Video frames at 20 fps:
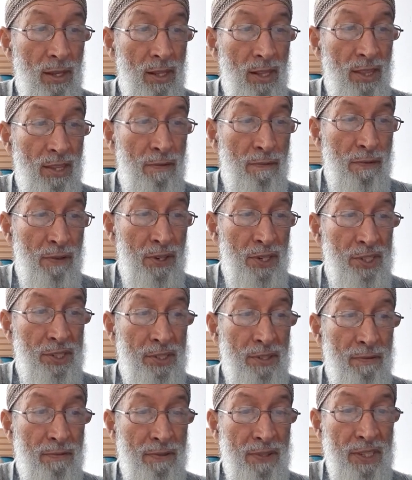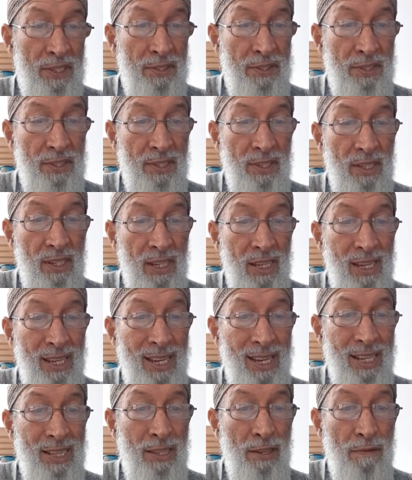the first feast.
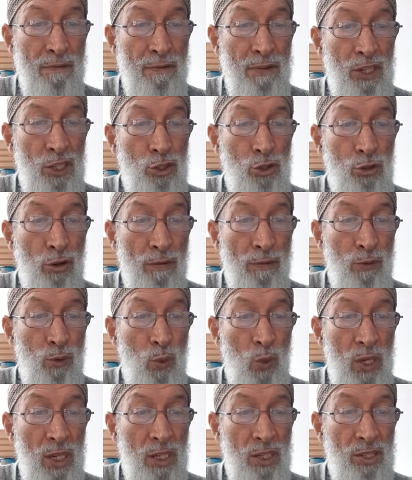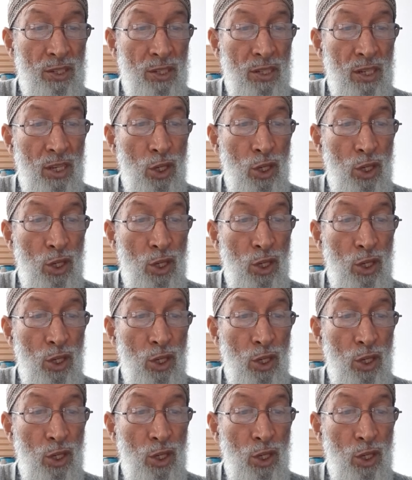And the Feast of Weeks,